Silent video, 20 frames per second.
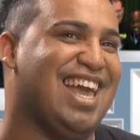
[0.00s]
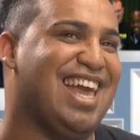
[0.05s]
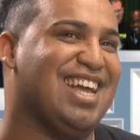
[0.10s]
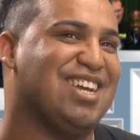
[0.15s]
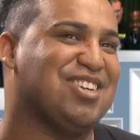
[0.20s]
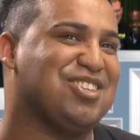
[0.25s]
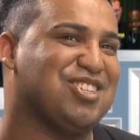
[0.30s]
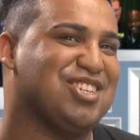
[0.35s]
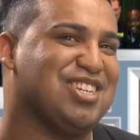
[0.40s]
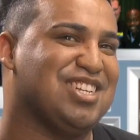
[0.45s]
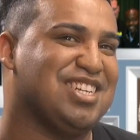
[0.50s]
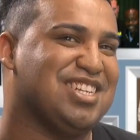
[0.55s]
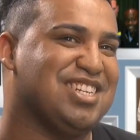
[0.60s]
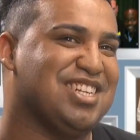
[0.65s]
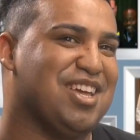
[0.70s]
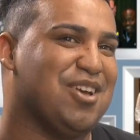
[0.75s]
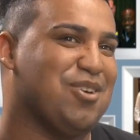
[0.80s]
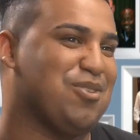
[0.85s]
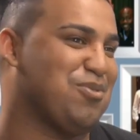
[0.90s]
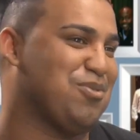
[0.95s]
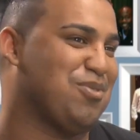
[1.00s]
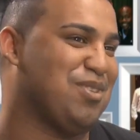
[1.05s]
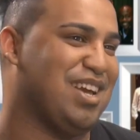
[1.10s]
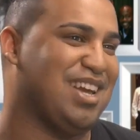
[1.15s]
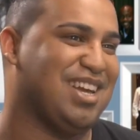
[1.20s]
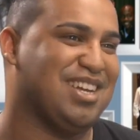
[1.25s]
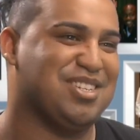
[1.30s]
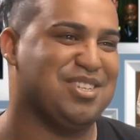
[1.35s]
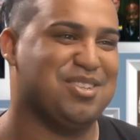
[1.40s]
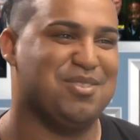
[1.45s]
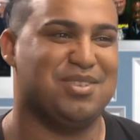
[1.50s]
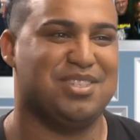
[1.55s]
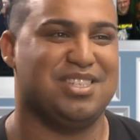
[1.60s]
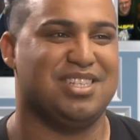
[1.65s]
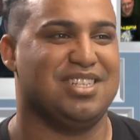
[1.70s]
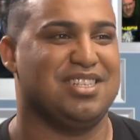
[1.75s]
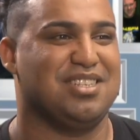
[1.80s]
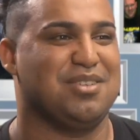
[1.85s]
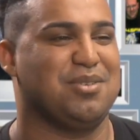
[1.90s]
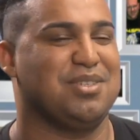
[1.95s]
actually
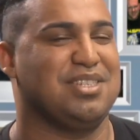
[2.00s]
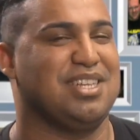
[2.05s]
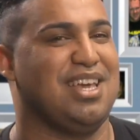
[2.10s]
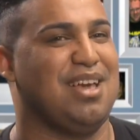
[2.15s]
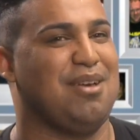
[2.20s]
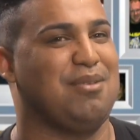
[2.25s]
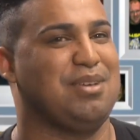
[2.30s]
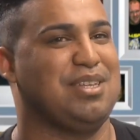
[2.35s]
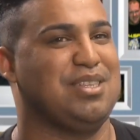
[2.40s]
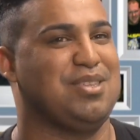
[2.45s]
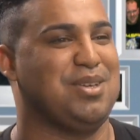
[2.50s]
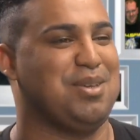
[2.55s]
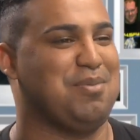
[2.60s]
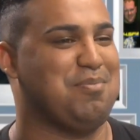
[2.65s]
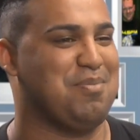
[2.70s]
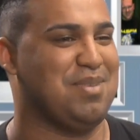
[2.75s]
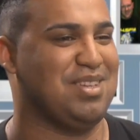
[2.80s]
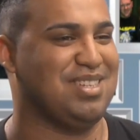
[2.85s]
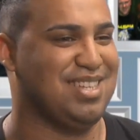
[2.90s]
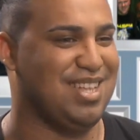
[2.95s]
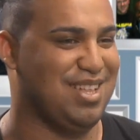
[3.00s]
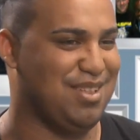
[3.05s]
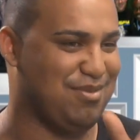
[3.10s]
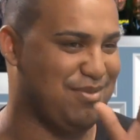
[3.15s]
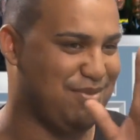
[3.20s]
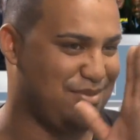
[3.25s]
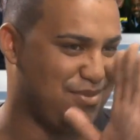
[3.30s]
wasn't, because I had to keep myself.